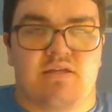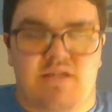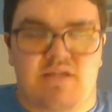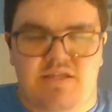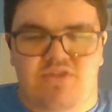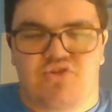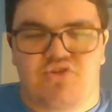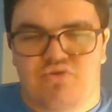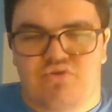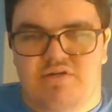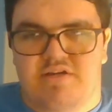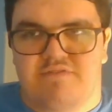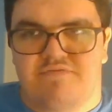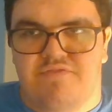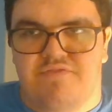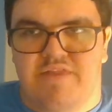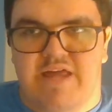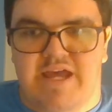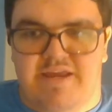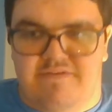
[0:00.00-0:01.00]
the Tree
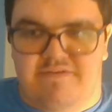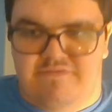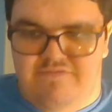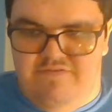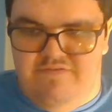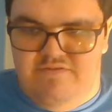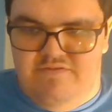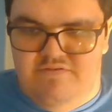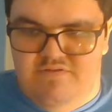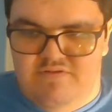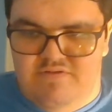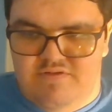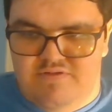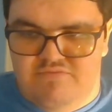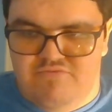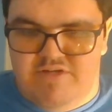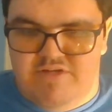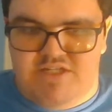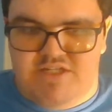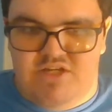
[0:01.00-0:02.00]
of Life,
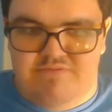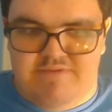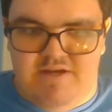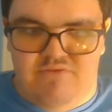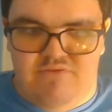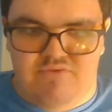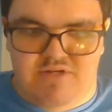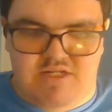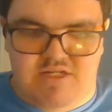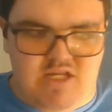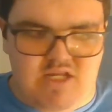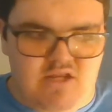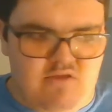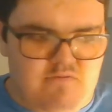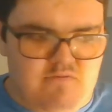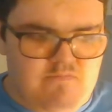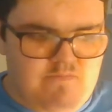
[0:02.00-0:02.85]
rescued by Rani